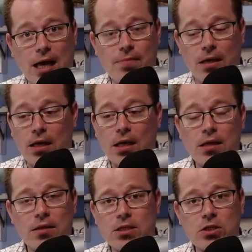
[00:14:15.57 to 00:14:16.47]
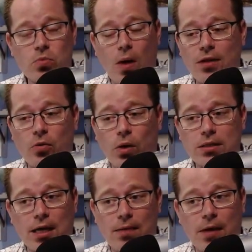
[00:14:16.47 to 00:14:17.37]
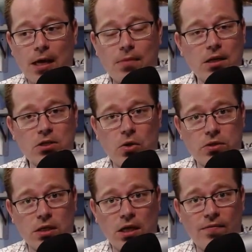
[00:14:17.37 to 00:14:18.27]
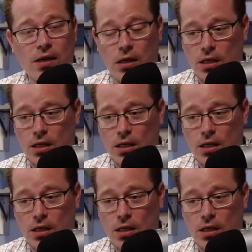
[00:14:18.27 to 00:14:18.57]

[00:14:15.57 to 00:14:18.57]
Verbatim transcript: I mean, this is why the one time payment is so significant.